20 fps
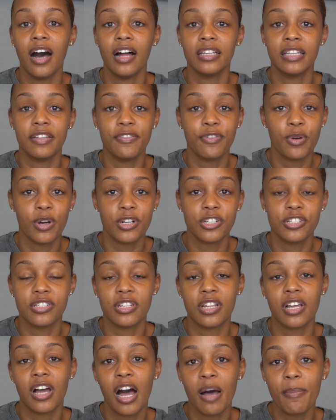leave questions
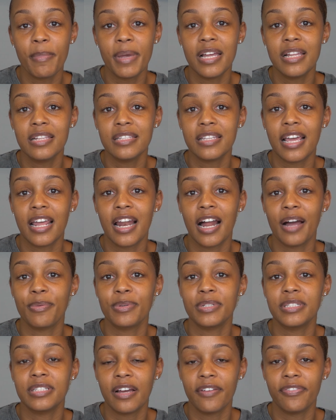in the comments and I
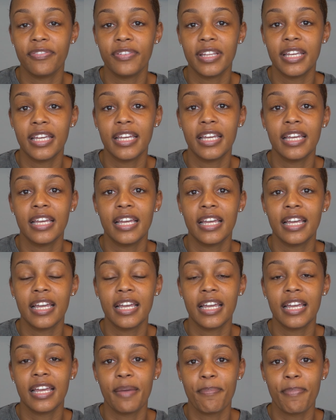would definitely
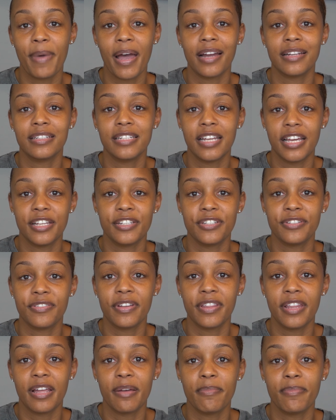get back to
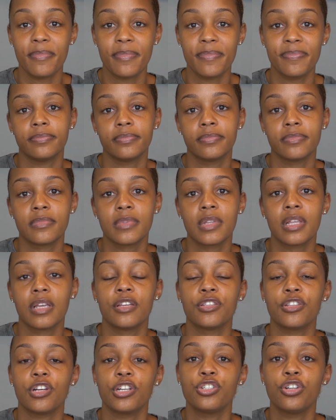answering them.
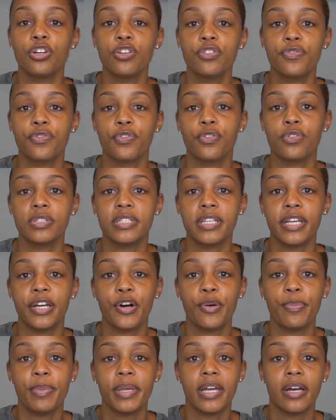So I chose Full
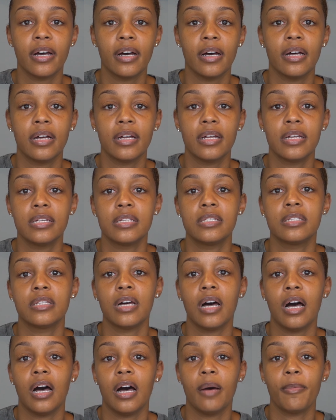Sail
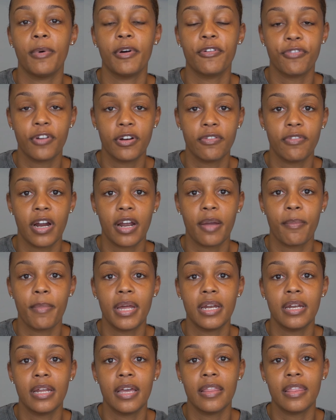because a friend
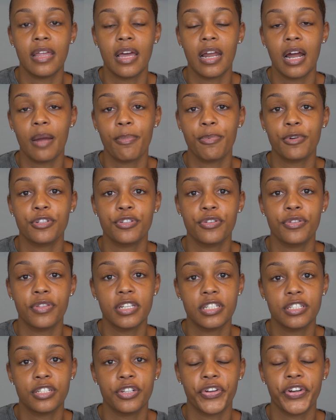recommended that I pursue
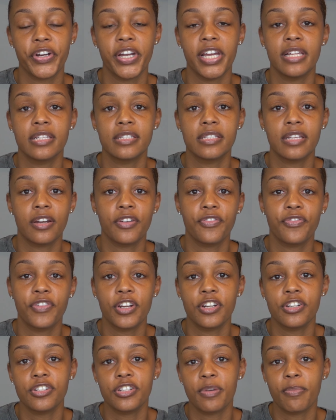this degree instead of
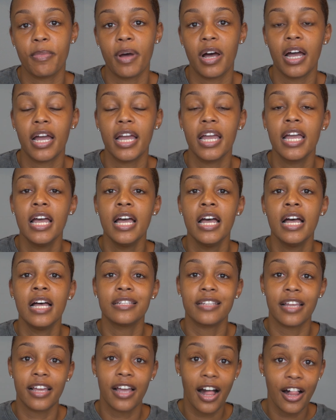finishing my
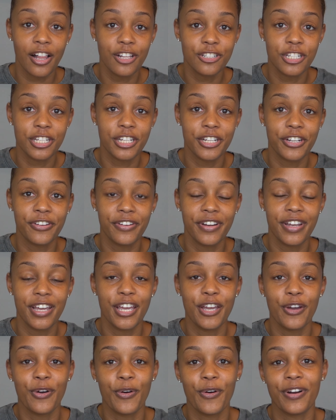psychology
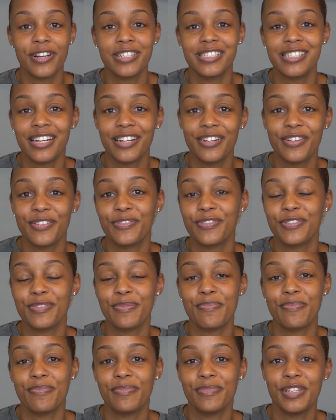degree, or instead of,
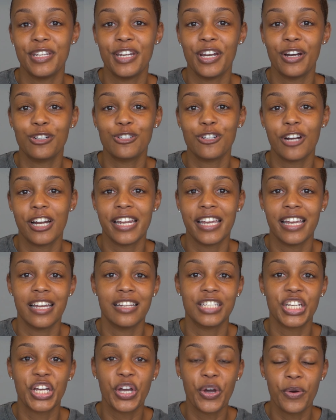trying to get
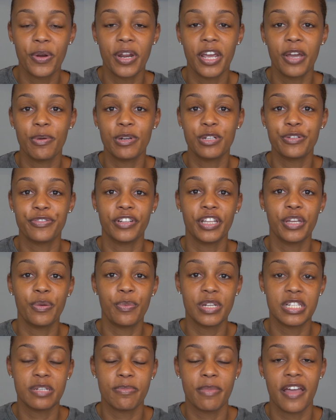into coding, which really
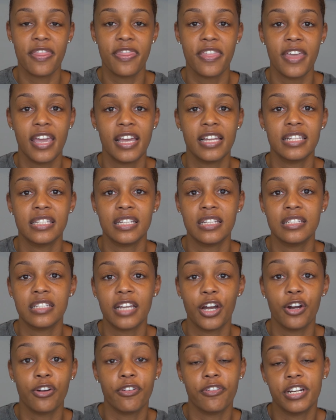wasn't my thing. And since
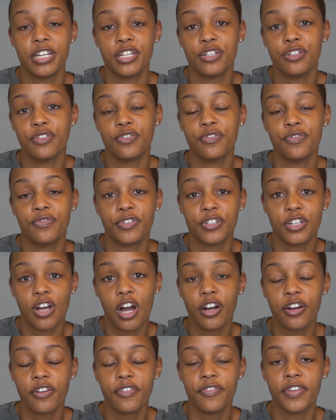I already do
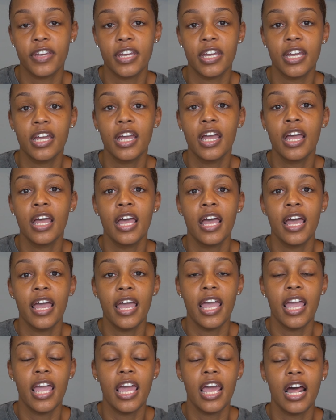photography
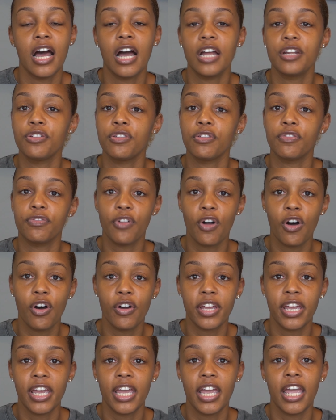and I do the
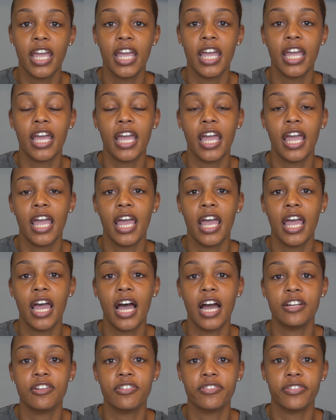vlogging
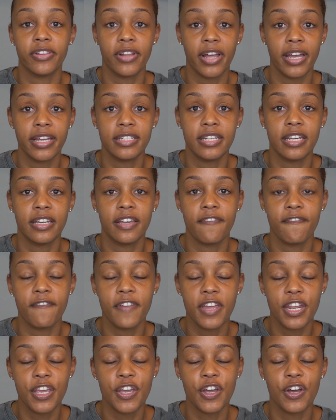and I just like taking
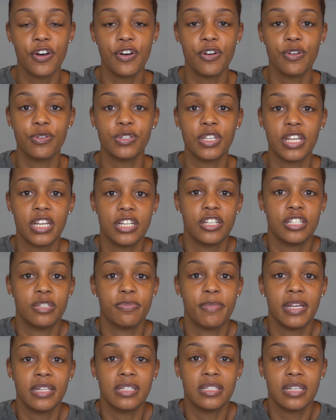videos, it just
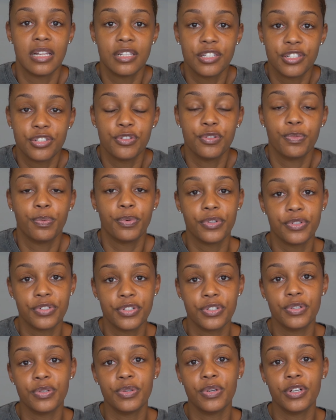made sense to
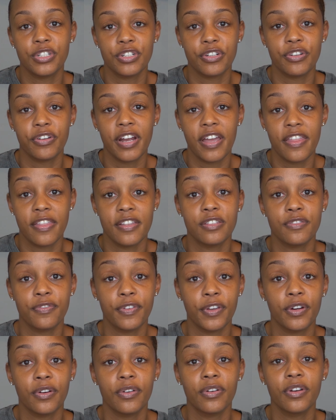pursue a degree in this
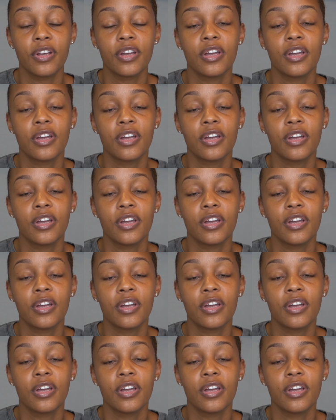field.